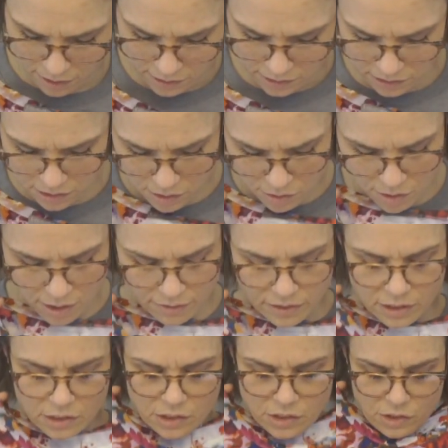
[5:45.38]
So I'll have
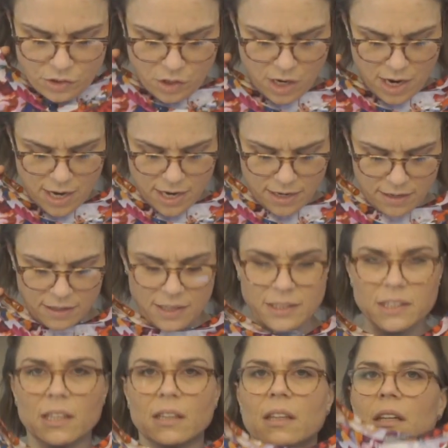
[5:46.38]
to just try,
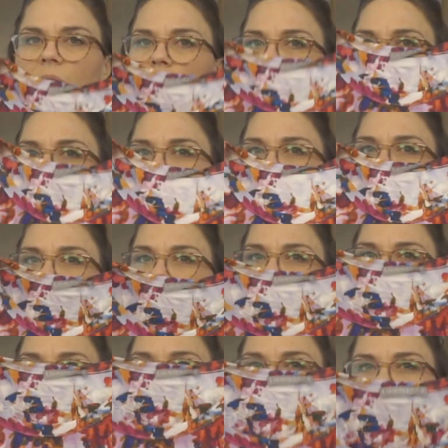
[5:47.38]
it's a little bright for
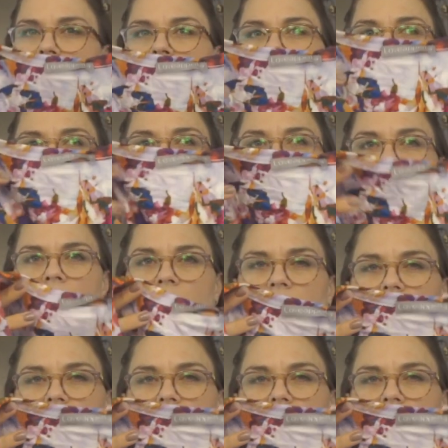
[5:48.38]
me, but